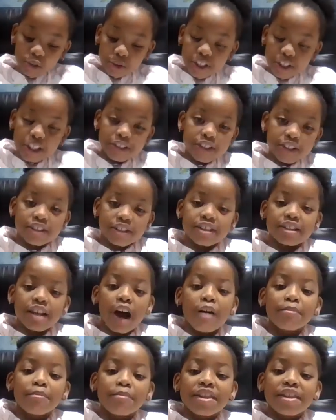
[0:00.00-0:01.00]
can just
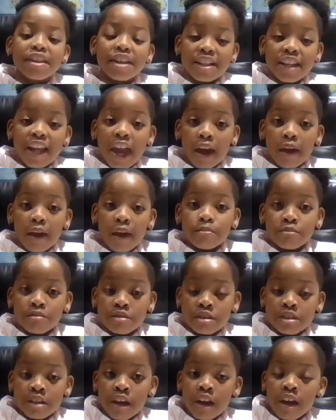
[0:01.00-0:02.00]
tell me the
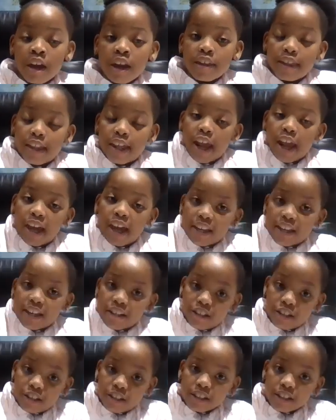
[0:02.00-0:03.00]
names, and then I
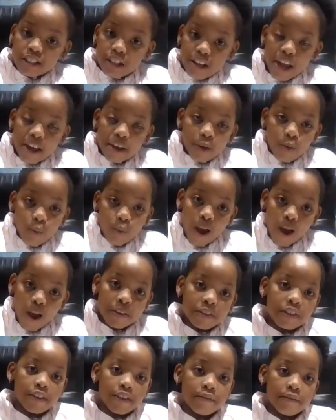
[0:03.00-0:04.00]
can just like
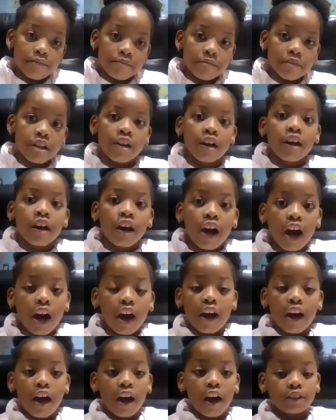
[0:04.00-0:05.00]
write them
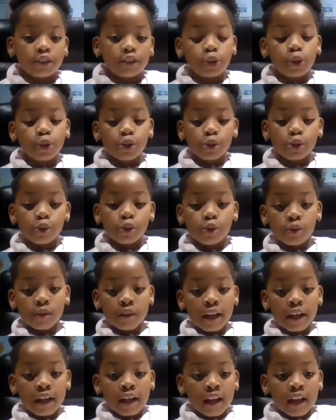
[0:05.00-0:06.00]
to